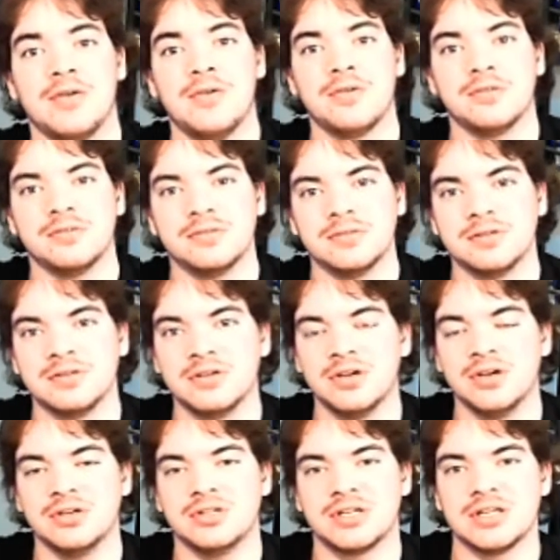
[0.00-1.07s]
It's kind of
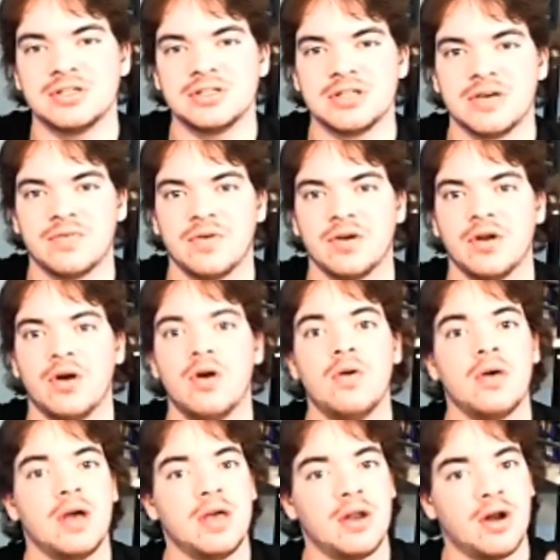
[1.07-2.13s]
cool. You should get
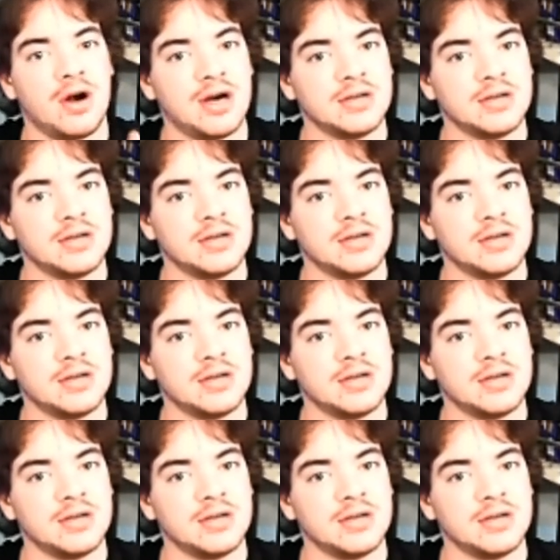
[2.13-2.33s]
yourself one.